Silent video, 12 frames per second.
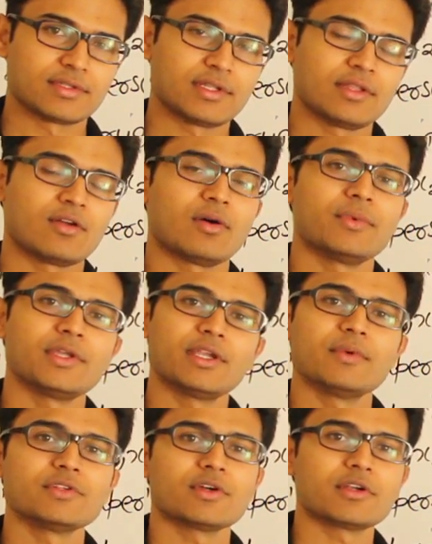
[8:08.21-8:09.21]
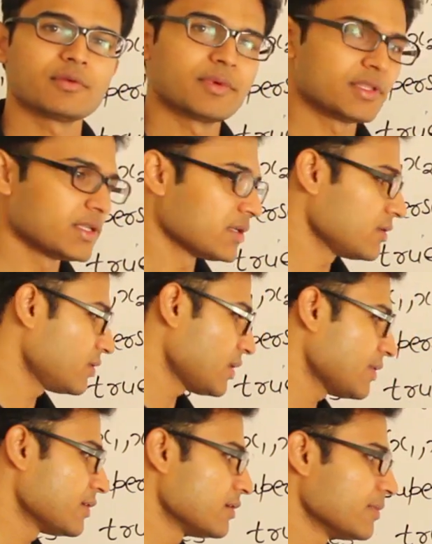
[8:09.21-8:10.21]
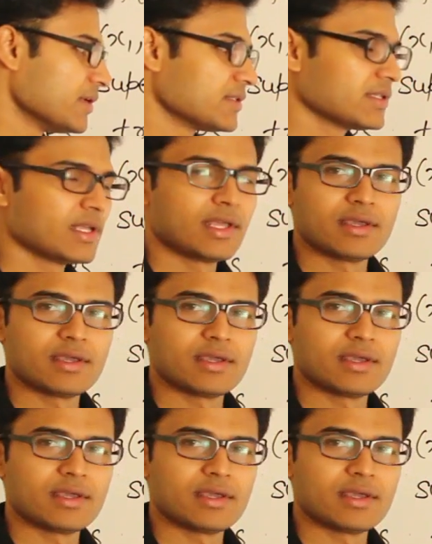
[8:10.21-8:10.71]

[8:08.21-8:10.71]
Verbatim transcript: Then how many elements are remaining? 9 elements.